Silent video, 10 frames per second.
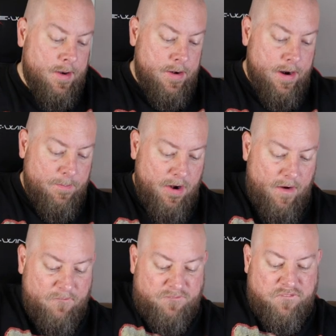Number
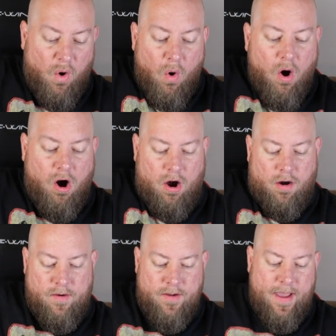4
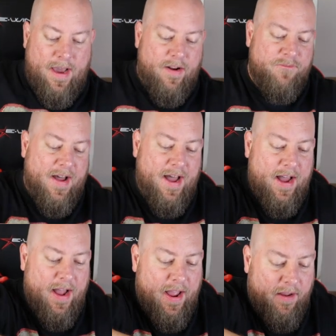out of
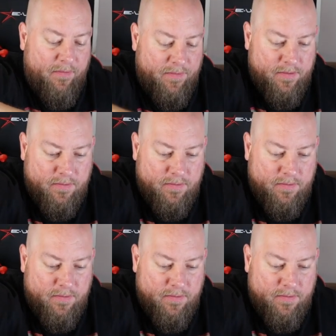5.